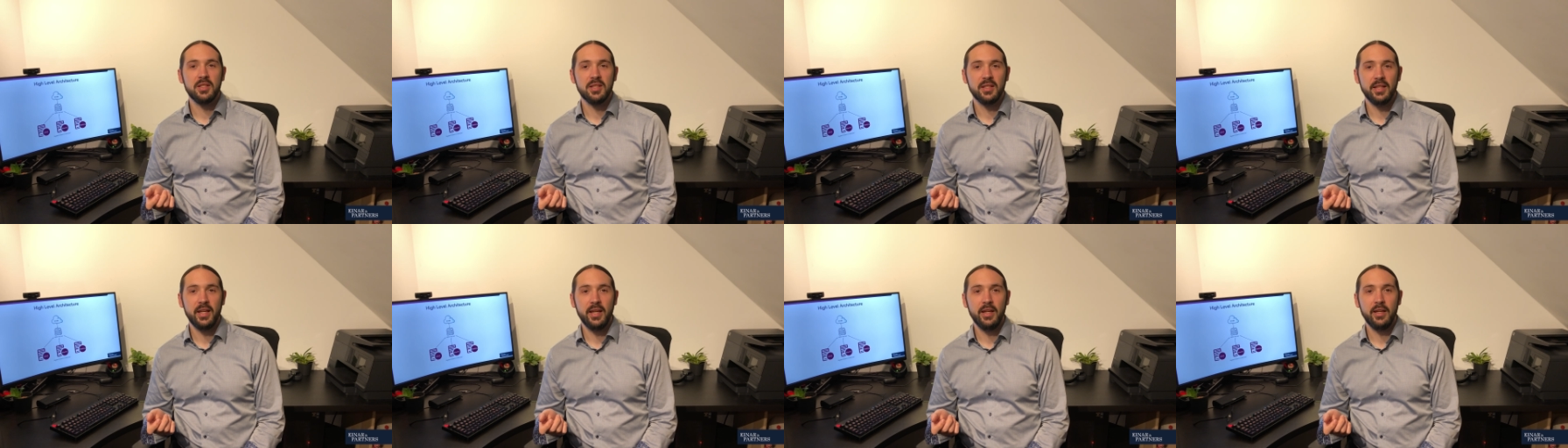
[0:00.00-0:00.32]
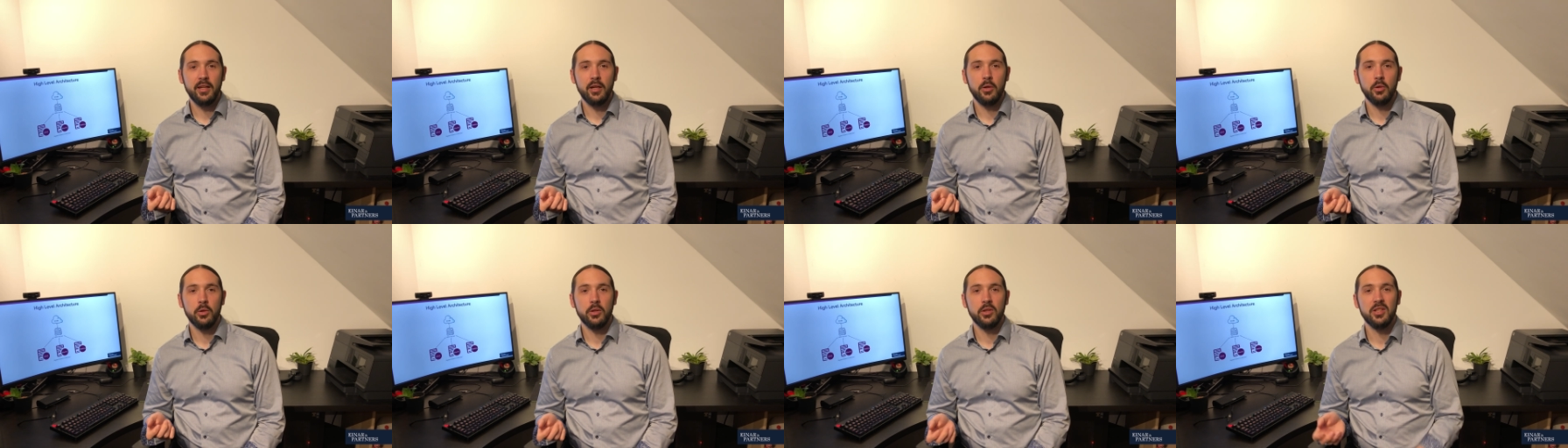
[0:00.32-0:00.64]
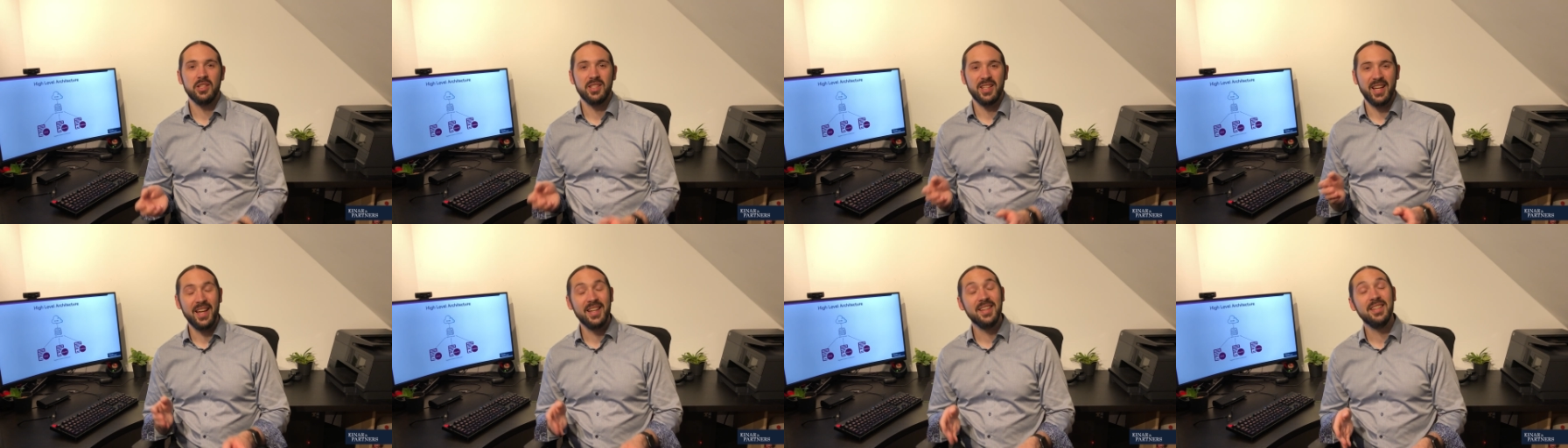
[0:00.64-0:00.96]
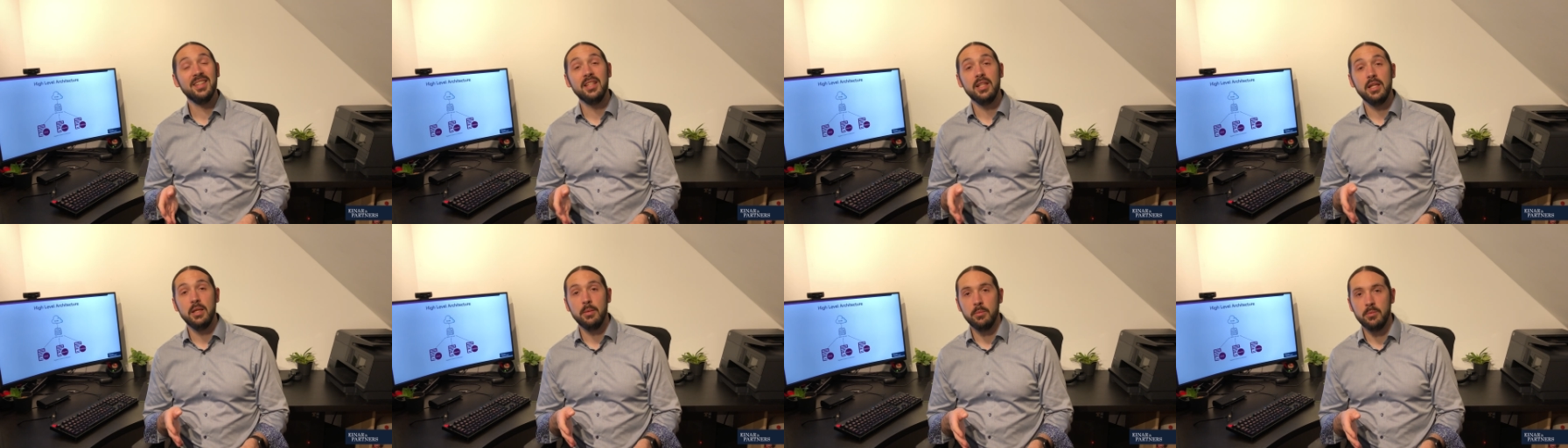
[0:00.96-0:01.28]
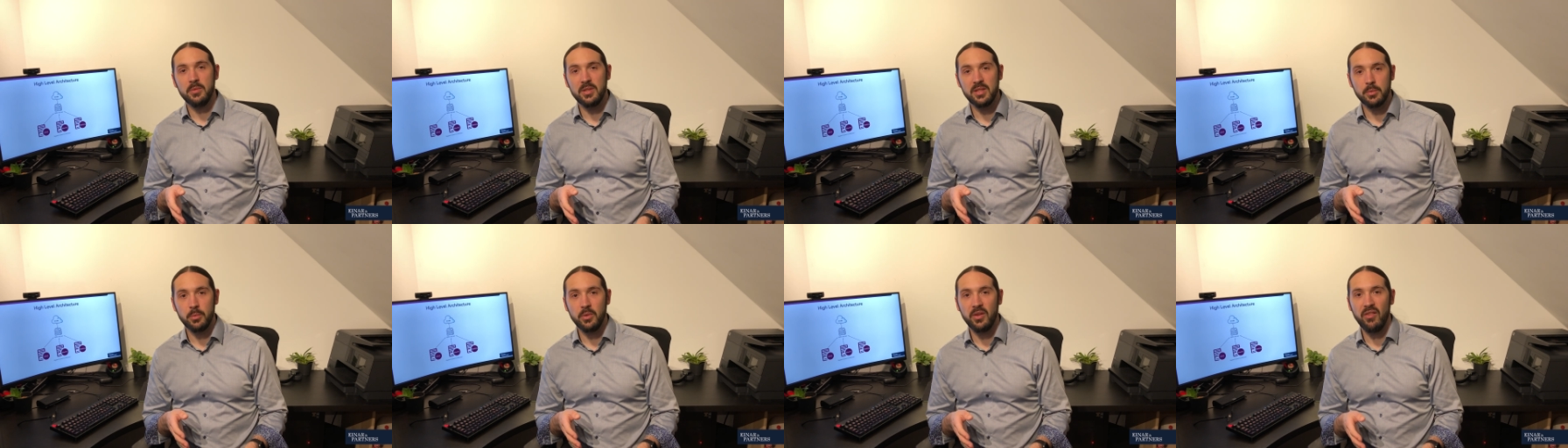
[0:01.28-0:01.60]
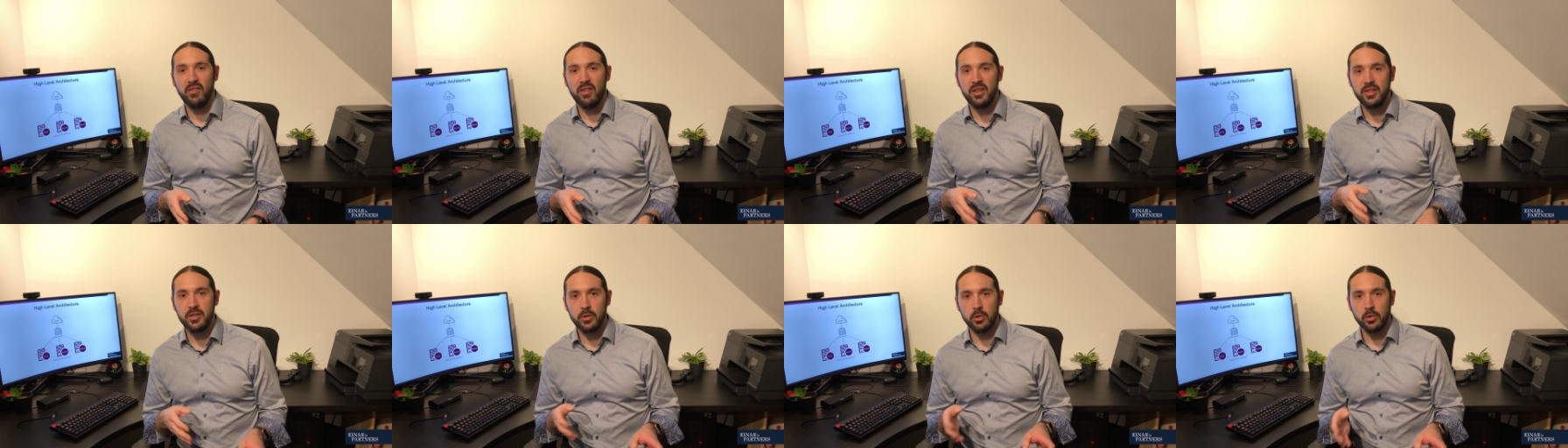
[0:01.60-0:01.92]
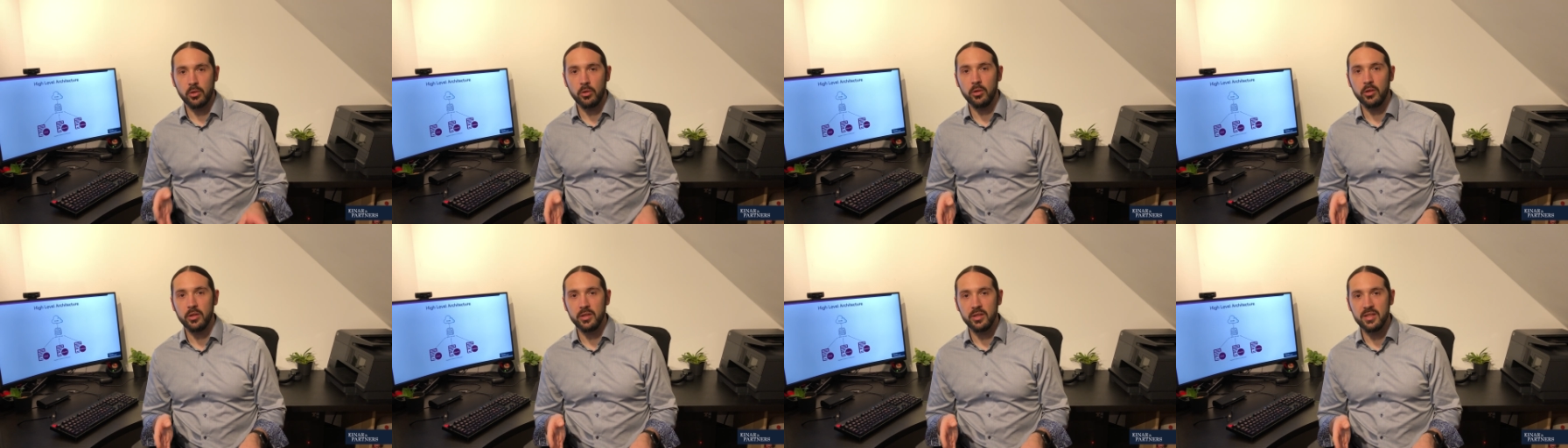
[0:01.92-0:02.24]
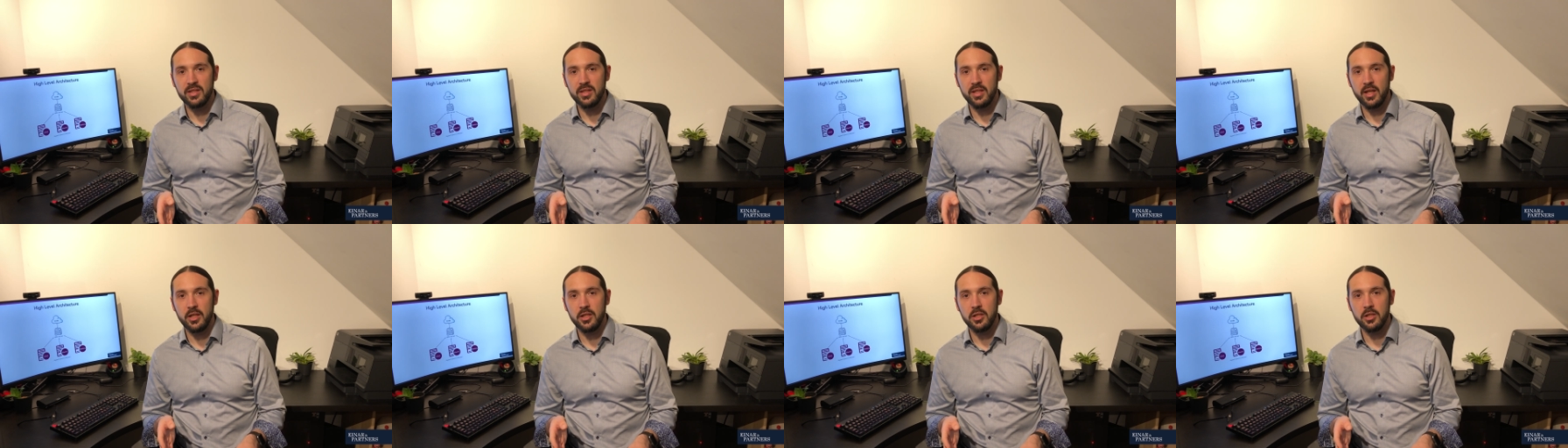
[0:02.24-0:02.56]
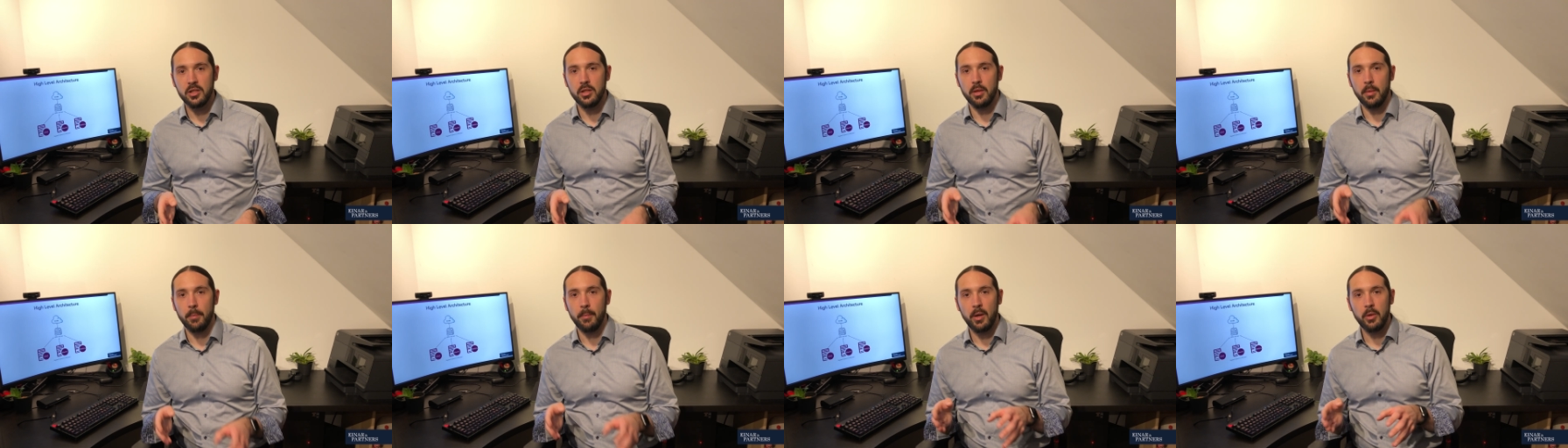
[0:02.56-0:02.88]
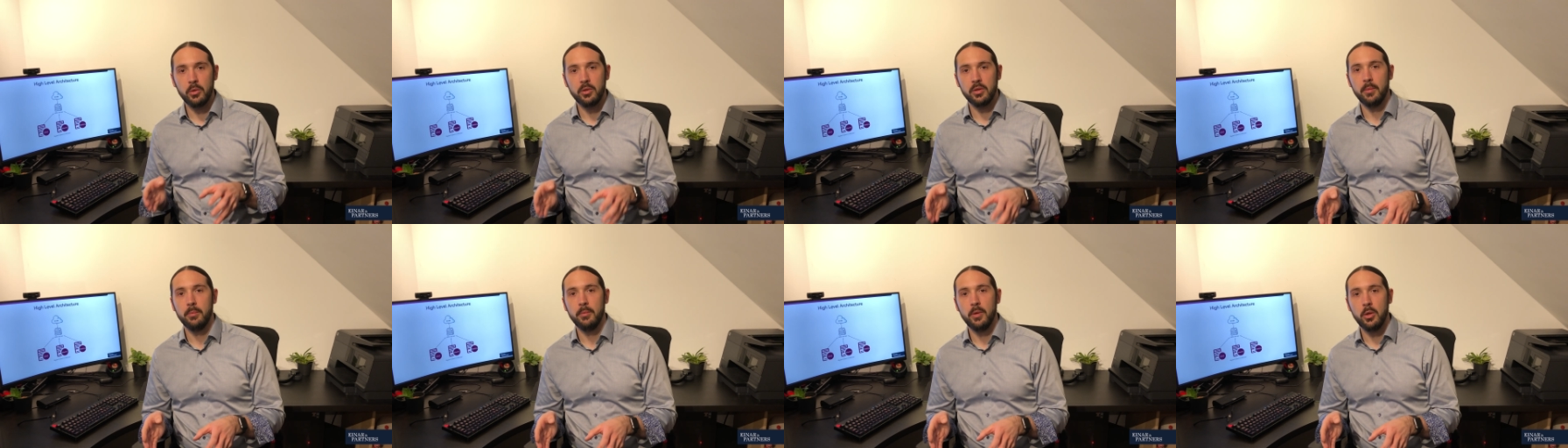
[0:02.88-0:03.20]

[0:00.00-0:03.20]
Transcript: stakeholders and teams within your organization about the